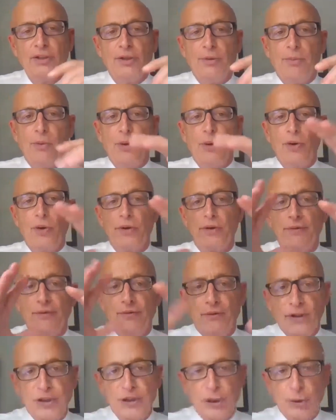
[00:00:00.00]
The more
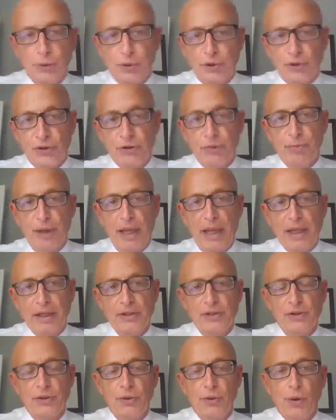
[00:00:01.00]
visual
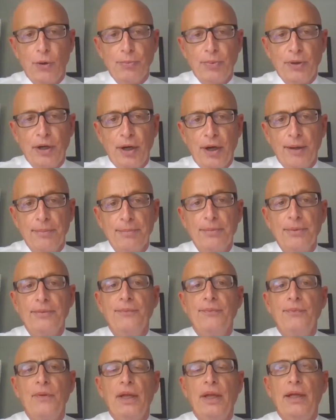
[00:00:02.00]
space you open up,
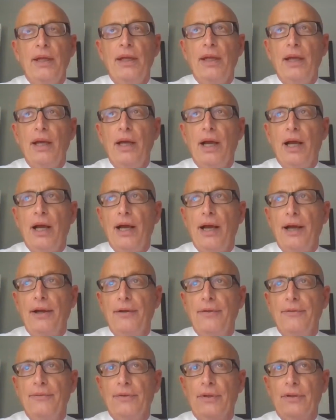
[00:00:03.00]

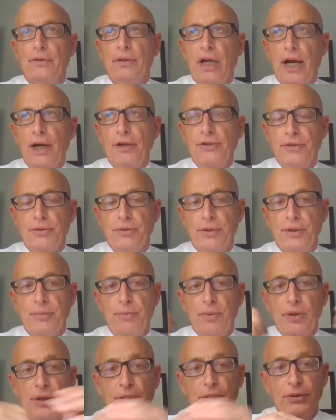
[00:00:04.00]
the larger it
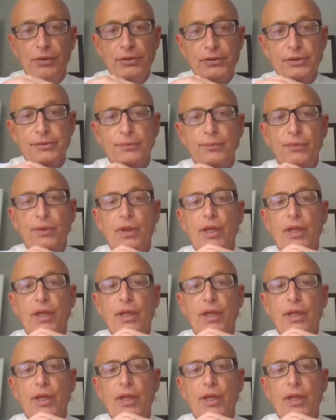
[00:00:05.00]
appears.